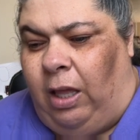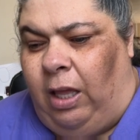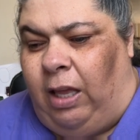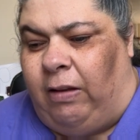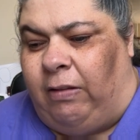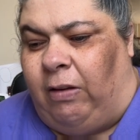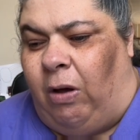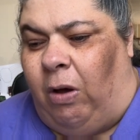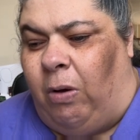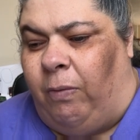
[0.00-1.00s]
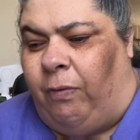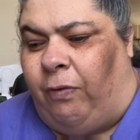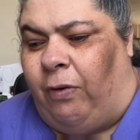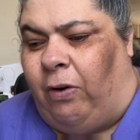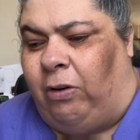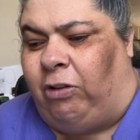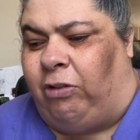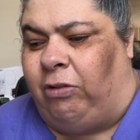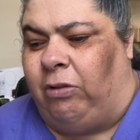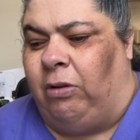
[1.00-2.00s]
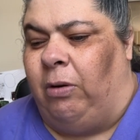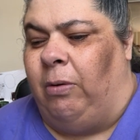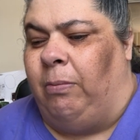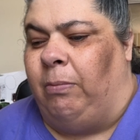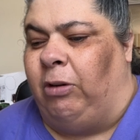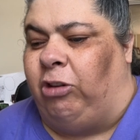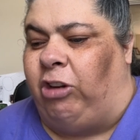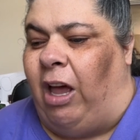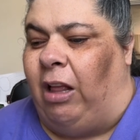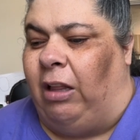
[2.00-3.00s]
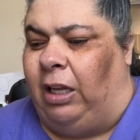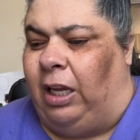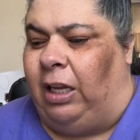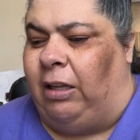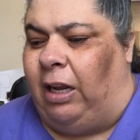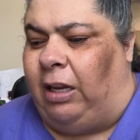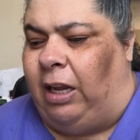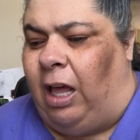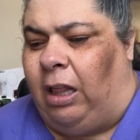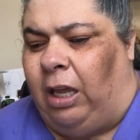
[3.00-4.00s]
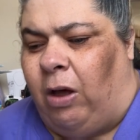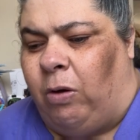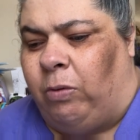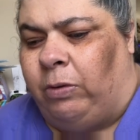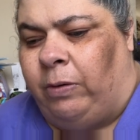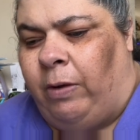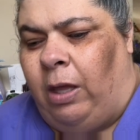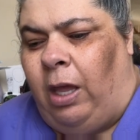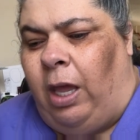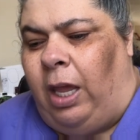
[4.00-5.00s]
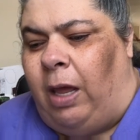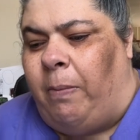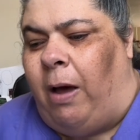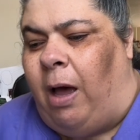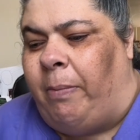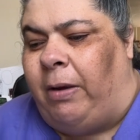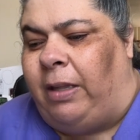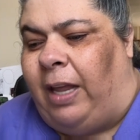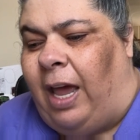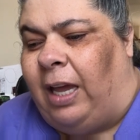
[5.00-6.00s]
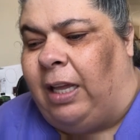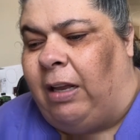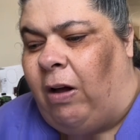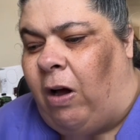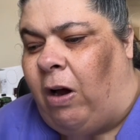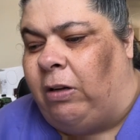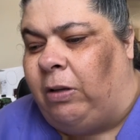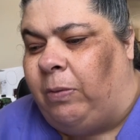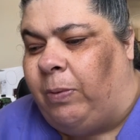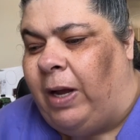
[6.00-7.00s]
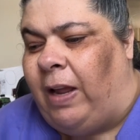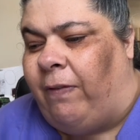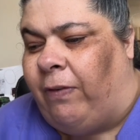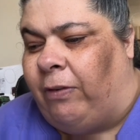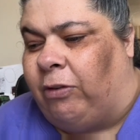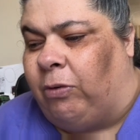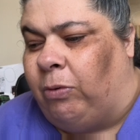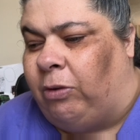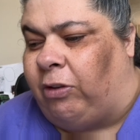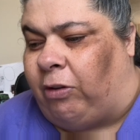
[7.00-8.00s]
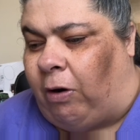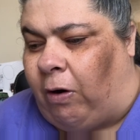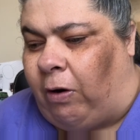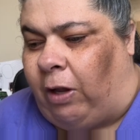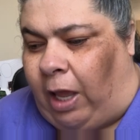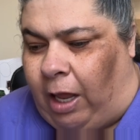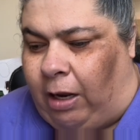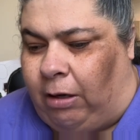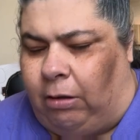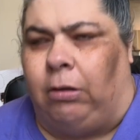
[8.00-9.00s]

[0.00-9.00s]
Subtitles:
is the hope for Michelle and Danielio. And Mom and Dad can hardly wait for school to start again.